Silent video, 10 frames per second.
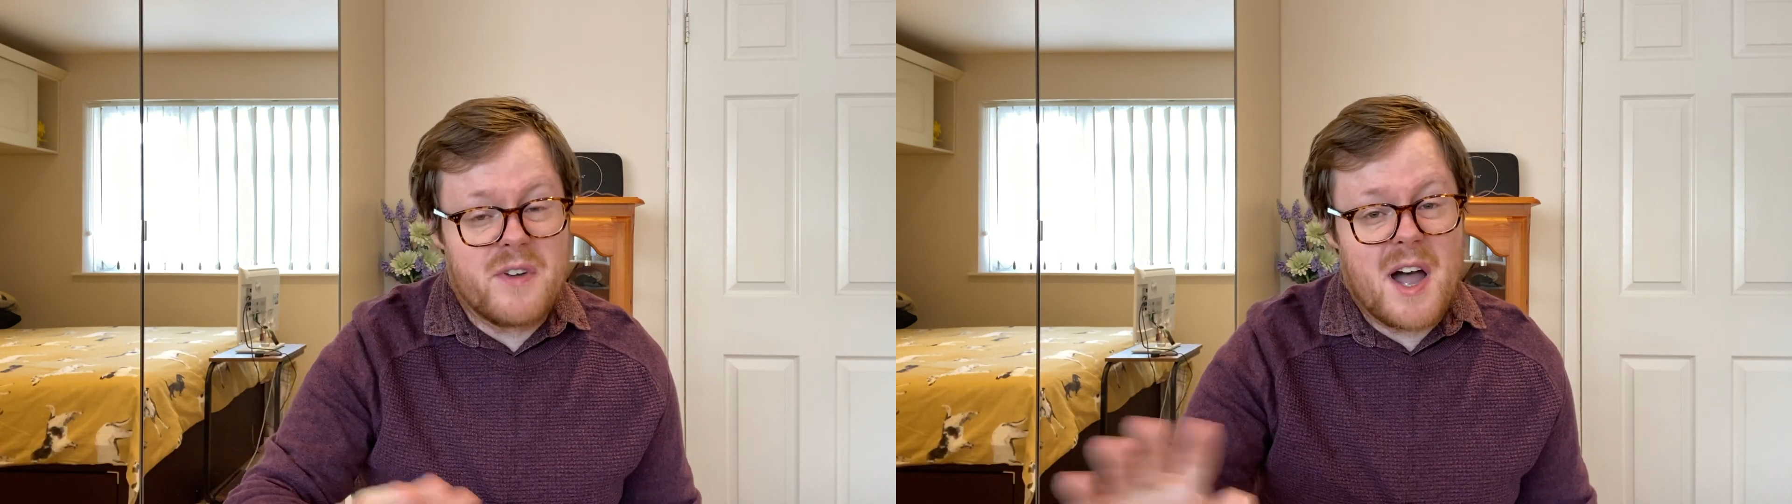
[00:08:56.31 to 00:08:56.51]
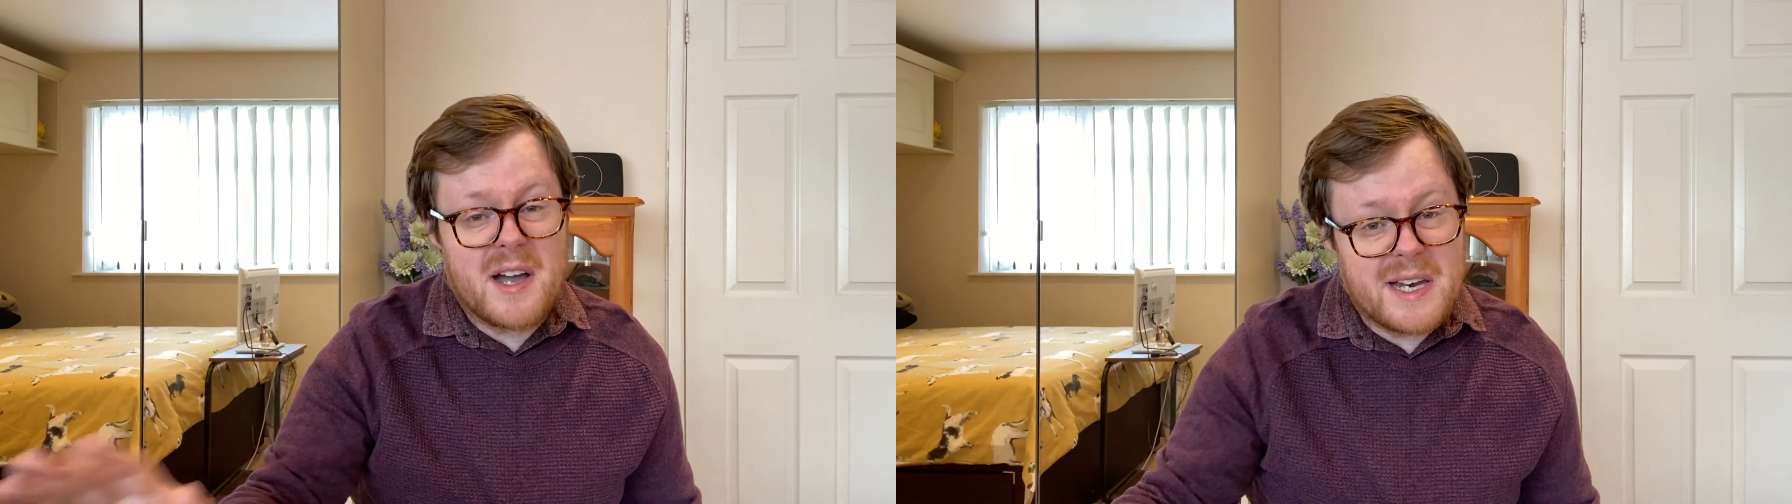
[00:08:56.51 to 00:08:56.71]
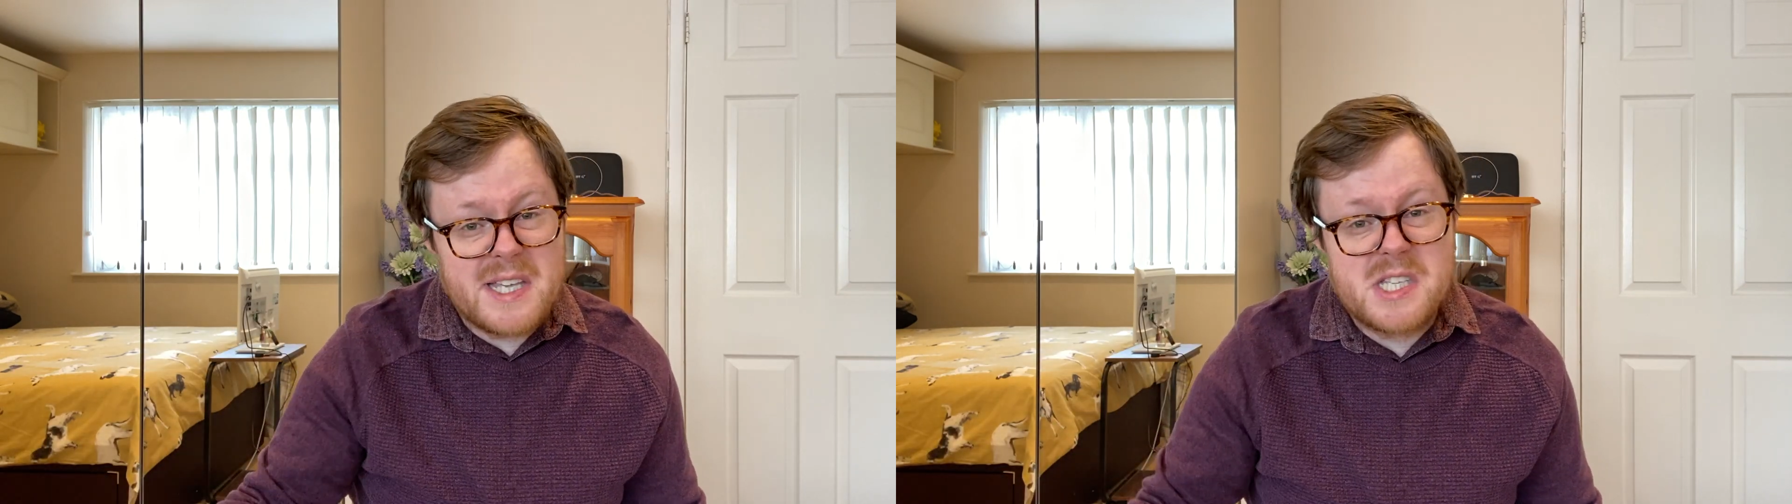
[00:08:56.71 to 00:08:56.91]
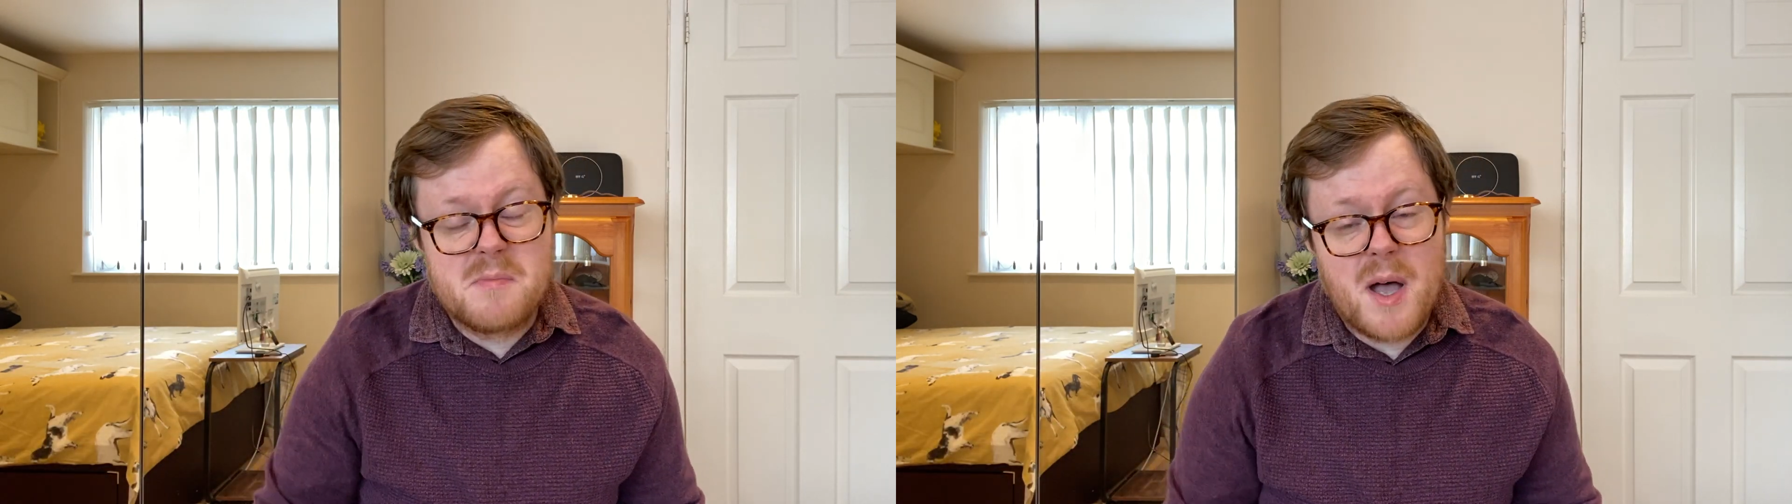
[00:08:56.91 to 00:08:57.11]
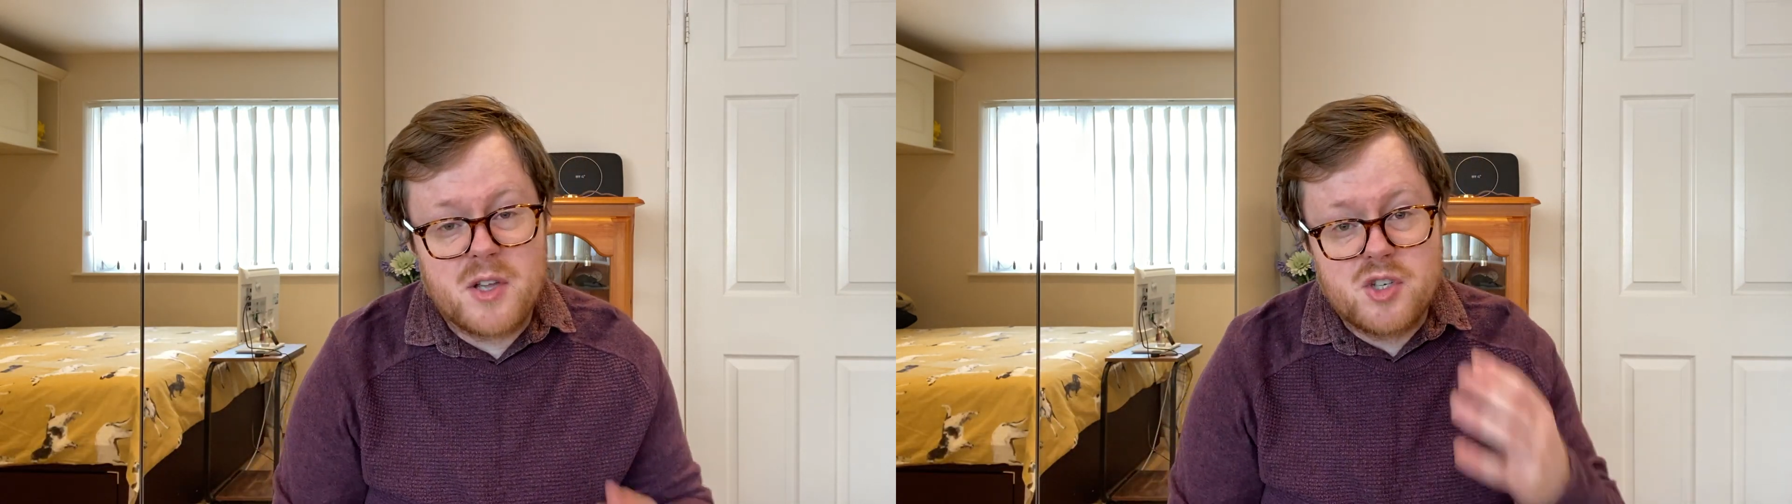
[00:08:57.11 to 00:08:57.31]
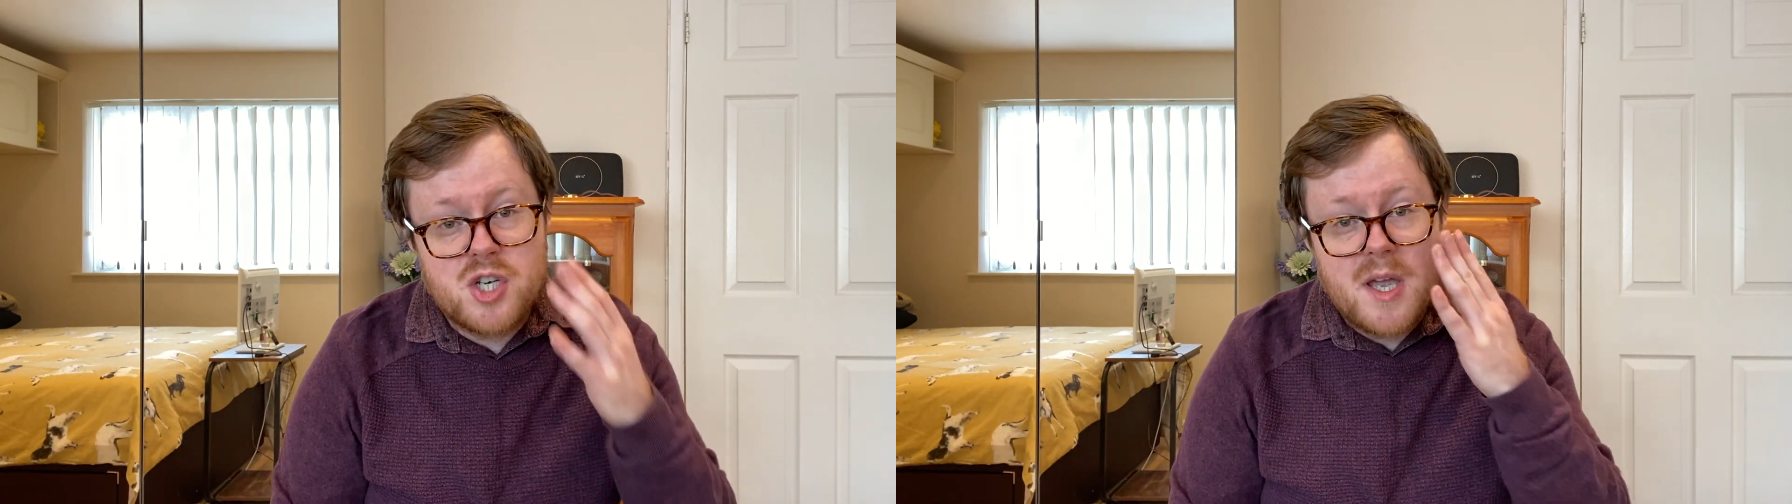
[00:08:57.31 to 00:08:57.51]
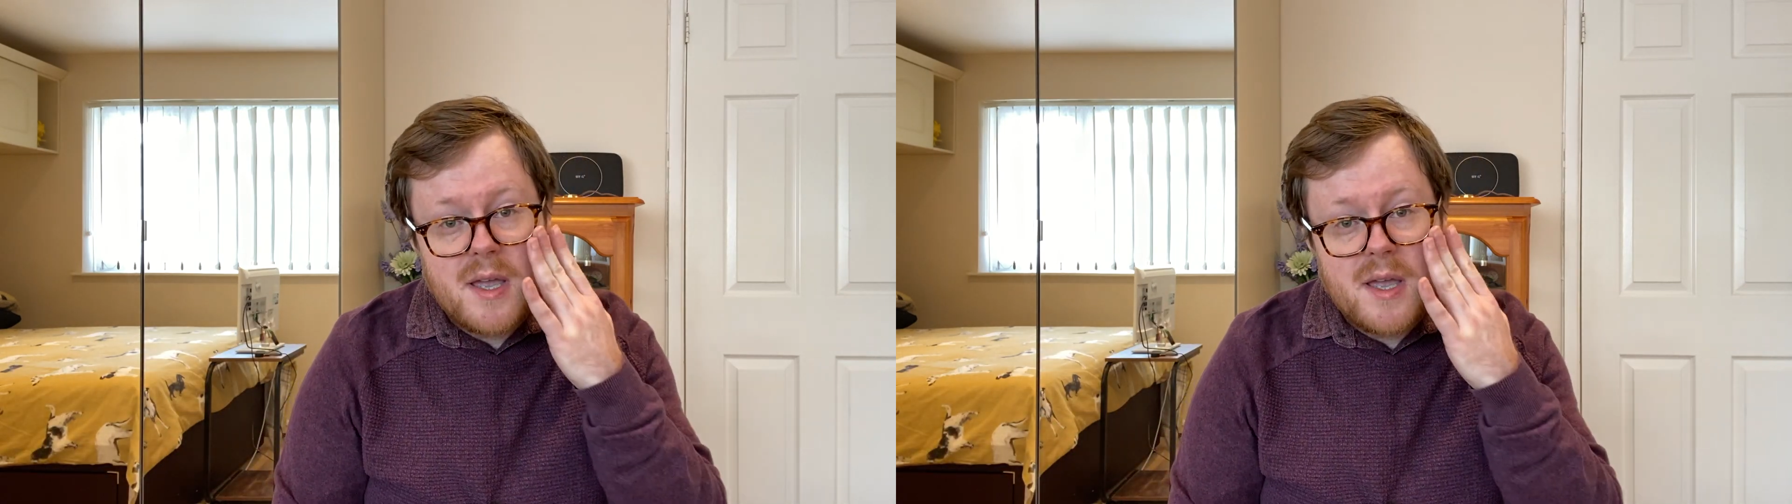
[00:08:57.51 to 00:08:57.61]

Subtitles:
ugly smudge